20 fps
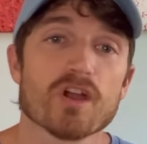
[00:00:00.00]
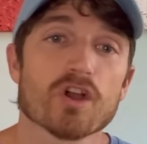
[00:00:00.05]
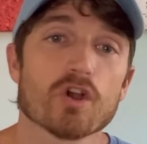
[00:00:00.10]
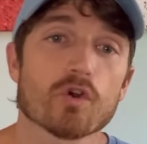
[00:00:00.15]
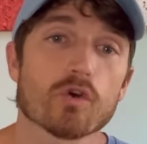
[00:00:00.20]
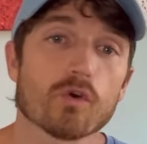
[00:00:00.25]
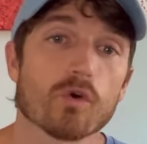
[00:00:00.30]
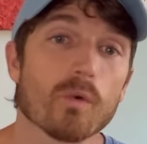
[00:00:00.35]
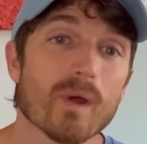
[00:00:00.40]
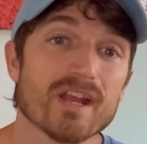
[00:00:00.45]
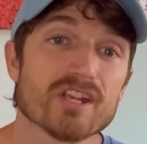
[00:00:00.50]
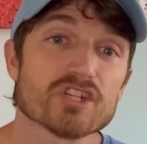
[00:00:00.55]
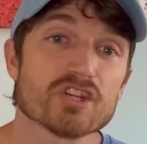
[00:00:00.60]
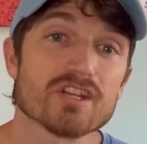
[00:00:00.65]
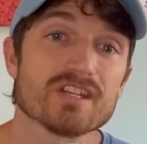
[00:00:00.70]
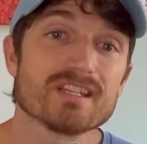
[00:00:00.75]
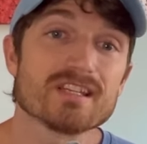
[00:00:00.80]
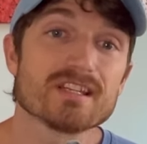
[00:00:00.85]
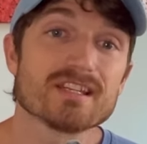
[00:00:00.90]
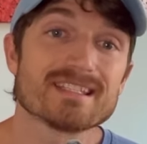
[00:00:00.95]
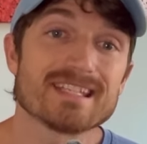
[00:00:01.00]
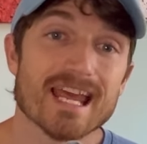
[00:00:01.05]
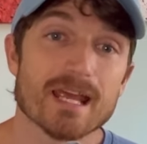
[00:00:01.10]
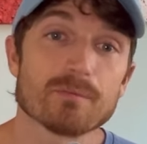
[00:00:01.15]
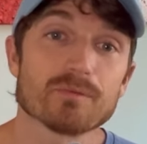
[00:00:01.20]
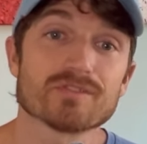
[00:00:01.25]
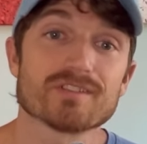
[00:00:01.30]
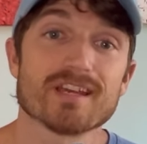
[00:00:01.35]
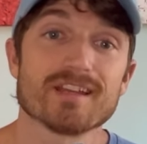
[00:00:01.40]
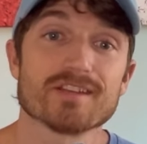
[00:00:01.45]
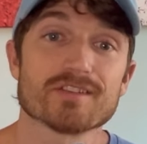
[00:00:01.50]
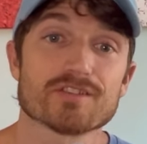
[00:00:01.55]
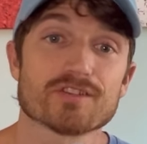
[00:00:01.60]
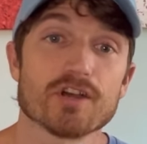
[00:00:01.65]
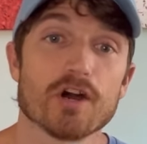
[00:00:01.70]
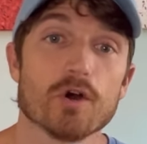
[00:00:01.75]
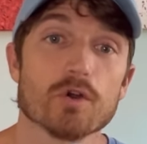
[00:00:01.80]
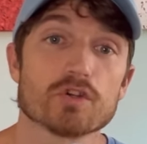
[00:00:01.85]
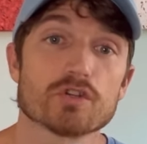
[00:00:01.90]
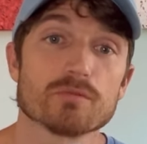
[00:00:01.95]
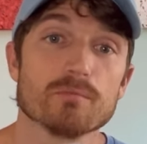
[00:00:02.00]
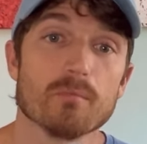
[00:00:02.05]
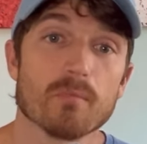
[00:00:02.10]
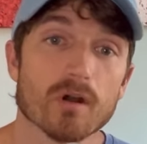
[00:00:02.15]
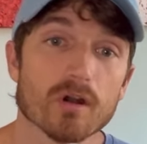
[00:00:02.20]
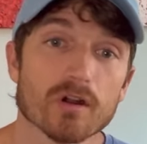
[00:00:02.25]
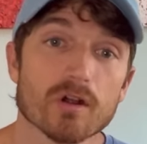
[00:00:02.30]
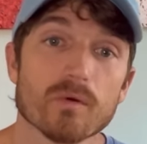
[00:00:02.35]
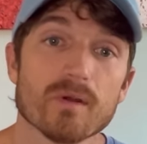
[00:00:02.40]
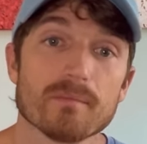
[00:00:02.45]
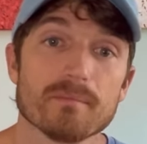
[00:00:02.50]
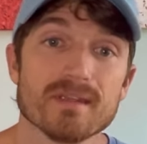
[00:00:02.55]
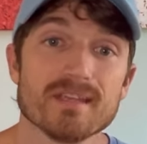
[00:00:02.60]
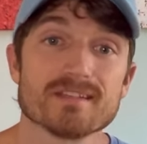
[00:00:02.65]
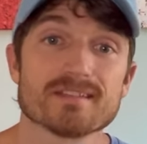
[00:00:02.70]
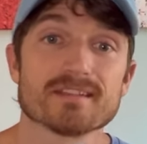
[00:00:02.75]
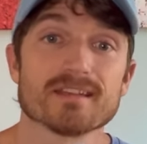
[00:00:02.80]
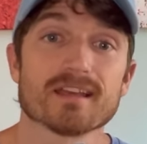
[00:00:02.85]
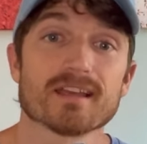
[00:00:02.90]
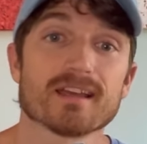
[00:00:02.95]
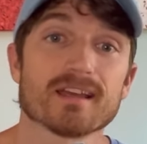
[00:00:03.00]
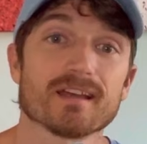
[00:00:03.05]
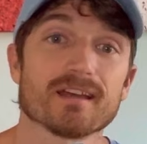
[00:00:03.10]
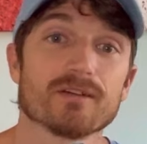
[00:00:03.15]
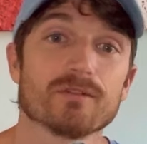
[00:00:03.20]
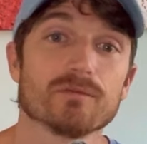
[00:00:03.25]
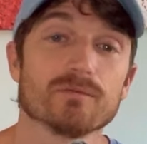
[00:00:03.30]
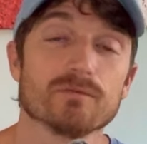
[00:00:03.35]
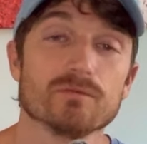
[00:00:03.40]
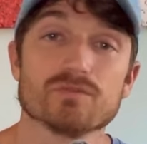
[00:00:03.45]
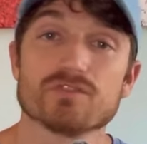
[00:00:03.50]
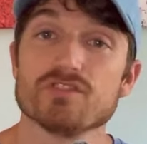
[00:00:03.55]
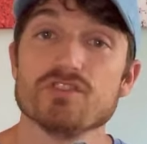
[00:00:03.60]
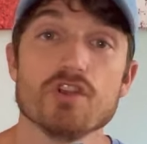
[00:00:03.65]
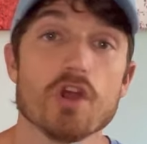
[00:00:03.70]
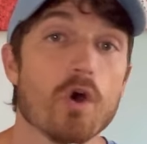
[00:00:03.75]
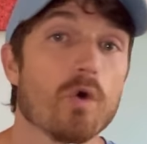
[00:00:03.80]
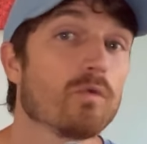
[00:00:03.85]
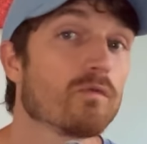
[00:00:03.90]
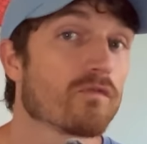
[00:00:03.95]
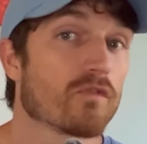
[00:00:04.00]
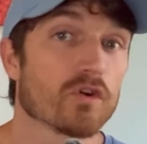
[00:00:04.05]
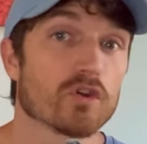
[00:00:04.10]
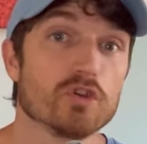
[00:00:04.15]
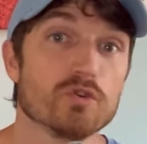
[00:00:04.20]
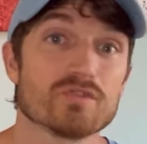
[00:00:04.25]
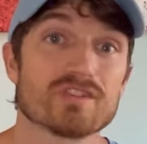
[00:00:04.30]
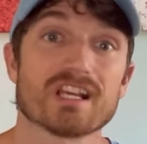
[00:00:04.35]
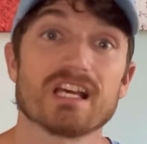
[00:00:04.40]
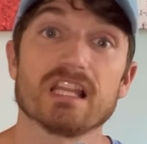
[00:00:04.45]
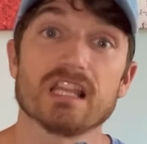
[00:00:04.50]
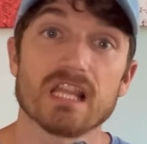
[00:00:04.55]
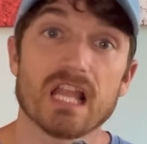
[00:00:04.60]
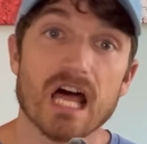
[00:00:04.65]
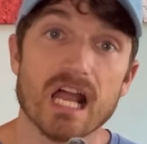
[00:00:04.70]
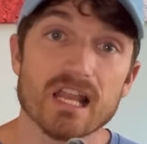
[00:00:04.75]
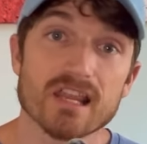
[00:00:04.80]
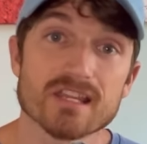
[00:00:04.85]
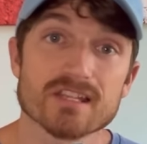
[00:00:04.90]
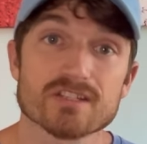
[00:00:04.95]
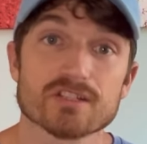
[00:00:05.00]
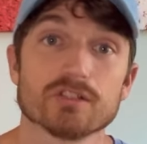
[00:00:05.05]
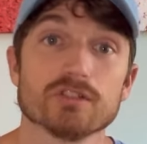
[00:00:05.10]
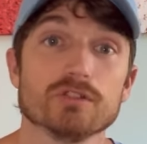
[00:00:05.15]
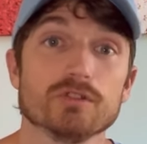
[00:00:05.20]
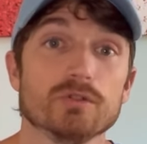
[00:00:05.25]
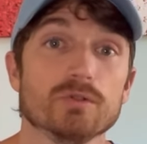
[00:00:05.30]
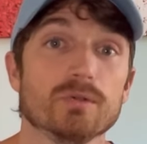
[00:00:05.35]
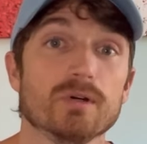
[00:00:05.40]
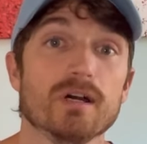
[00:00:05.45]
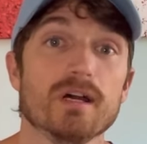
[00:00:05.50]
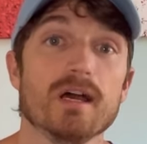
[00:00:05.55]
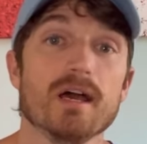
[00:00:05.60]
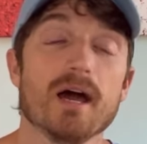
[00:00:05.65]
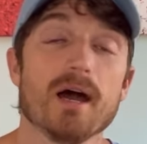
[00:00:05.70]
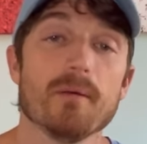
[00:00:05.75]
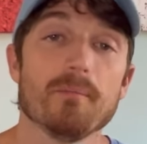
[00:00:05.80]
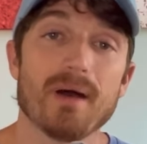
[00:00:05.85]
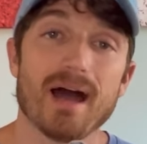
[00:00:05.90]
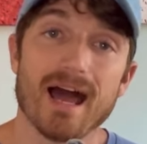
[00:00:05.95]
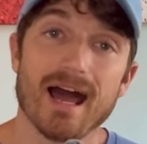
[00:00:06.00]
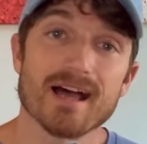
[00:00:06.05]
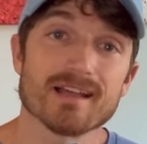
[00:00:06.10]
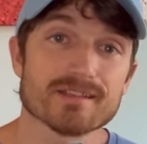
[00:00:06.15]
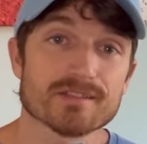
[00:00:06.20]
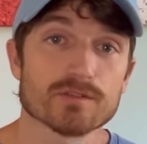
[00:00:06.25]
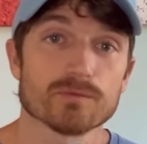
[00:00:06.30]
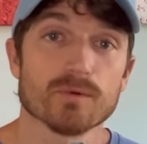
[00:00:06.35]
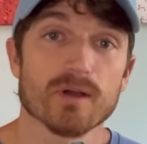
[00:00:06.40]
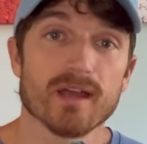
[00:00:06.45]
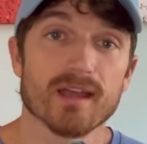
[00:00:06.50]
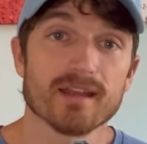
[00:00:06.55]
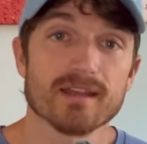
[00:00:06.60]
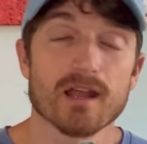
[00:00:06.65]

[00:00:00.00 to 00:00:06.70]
Croatian table tennis coach Marko Amezic, who's known for using a lot of this glue, passed away.